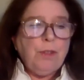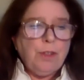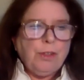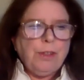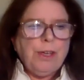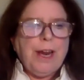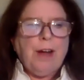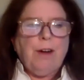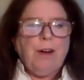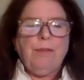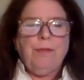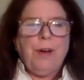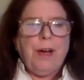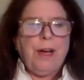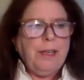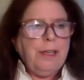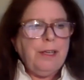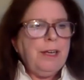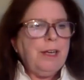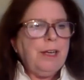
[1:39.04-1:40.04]
Now
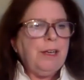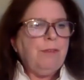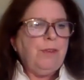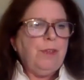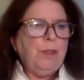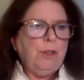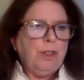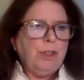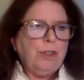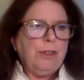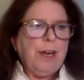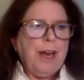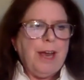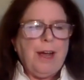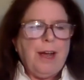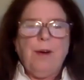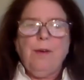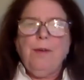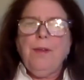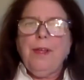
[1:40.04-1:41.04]
Fund and Future
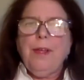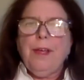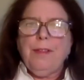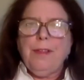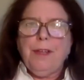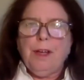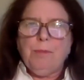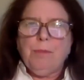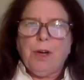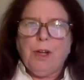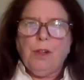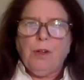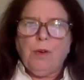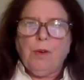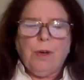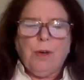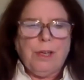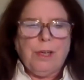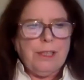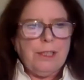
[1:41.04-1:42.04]
Now, the umbrella
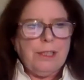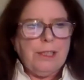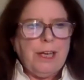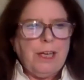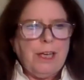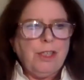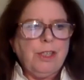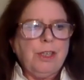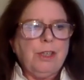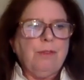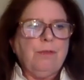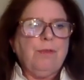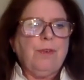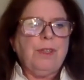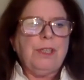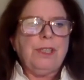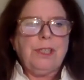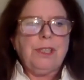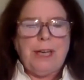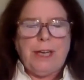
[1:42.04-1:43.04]
organization for
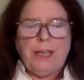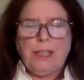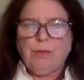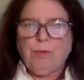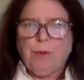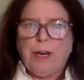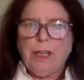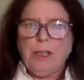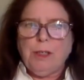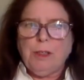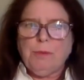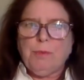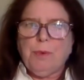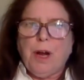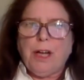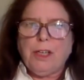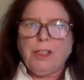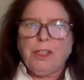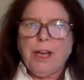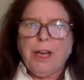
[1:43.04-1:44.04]
the States' Rights
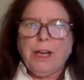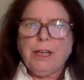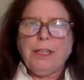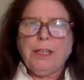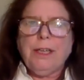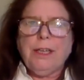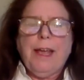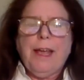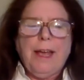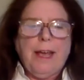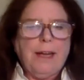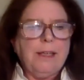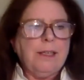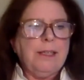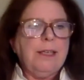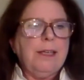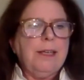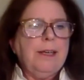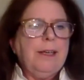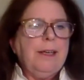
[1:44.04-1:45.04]
Project
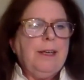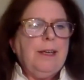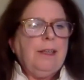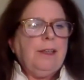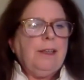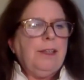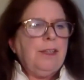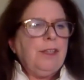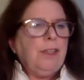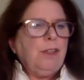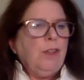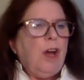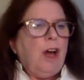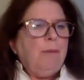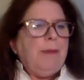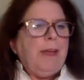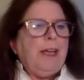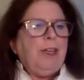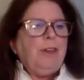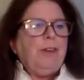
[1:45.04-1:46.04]
and the
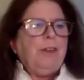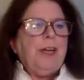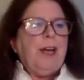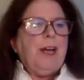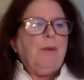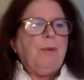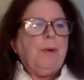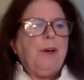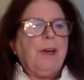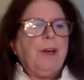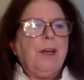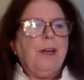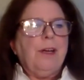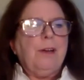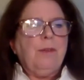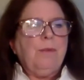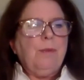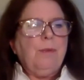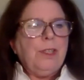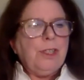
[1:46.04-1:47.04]
Lawmaker Network,
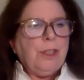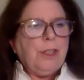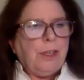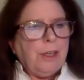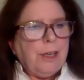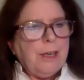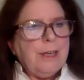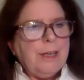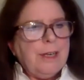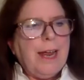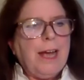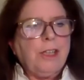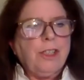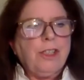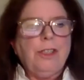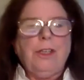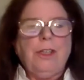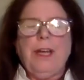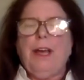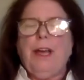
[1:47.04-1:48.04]
which are a
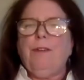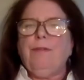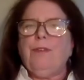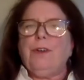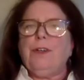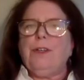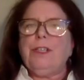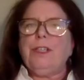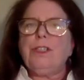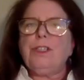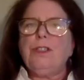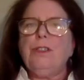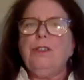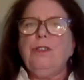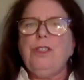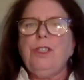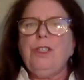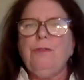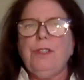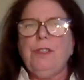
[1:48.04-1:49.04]
national effort
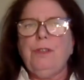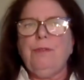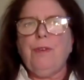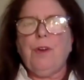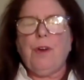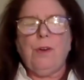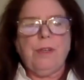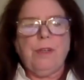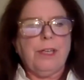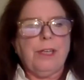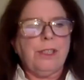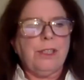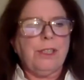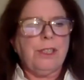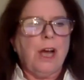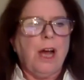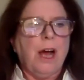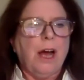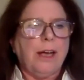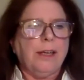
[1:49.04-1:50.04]
exclusively
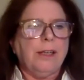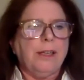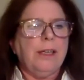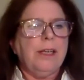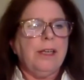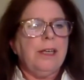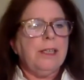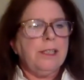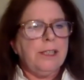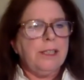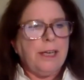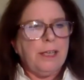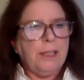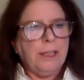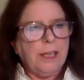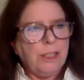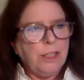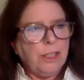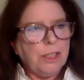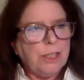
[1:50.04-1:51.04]
focused on state
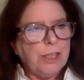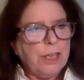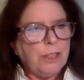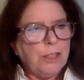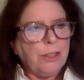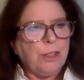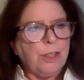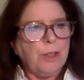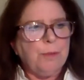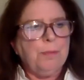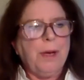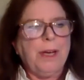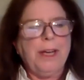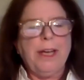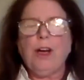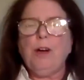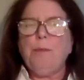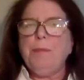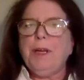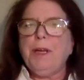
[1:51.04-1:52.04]
legislatures by
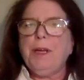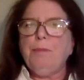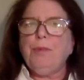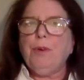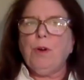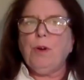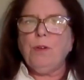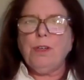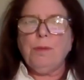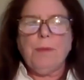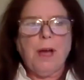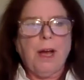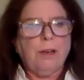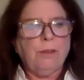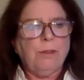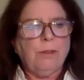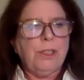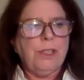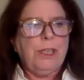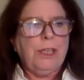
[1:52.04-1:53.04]
helping
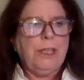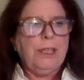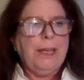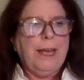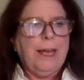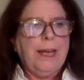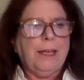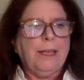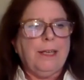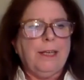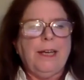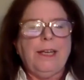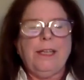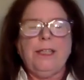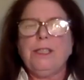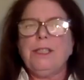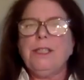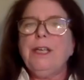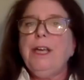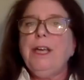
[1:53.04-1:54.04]
pro-democracy
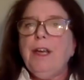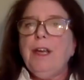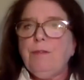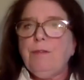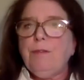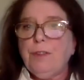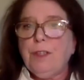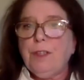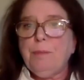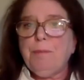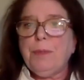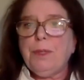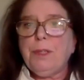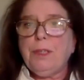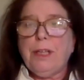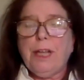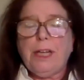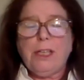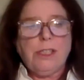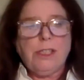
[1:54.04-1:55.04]
candidates flip
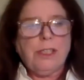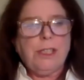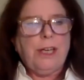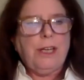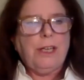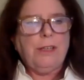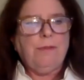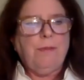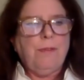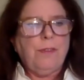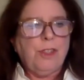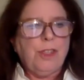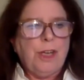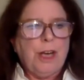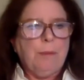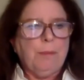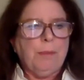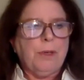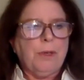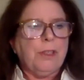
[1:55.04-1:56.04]
legislative
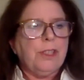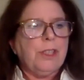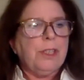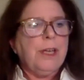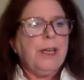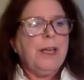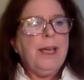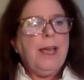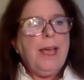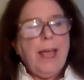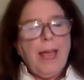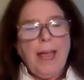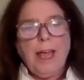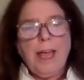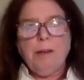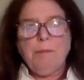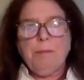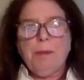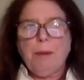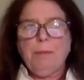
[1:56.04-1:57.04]
chambers,
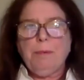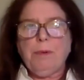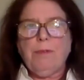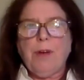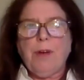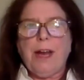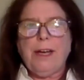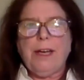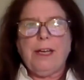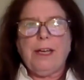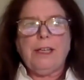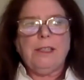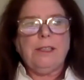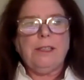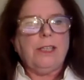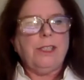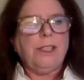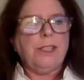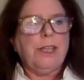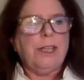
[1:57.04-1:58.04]
and by providing
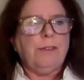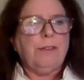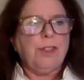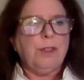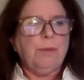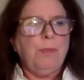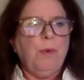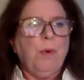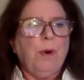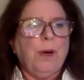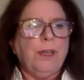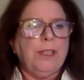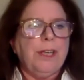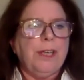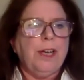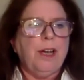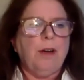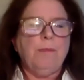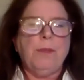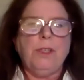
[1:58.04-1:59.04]
legislative support to
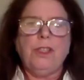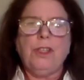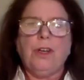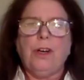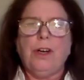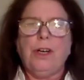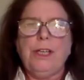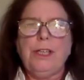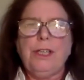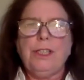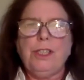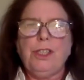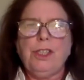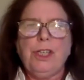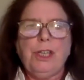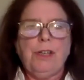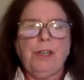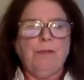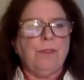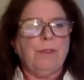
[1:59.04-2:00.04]
help majorities
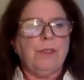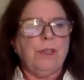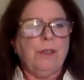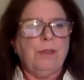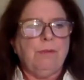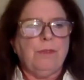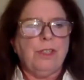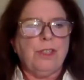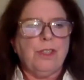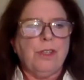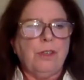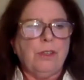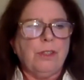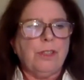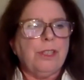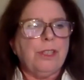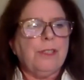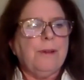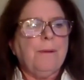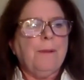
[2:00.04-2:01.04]
achieve
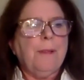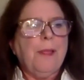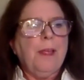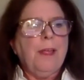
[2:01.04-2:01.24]
results.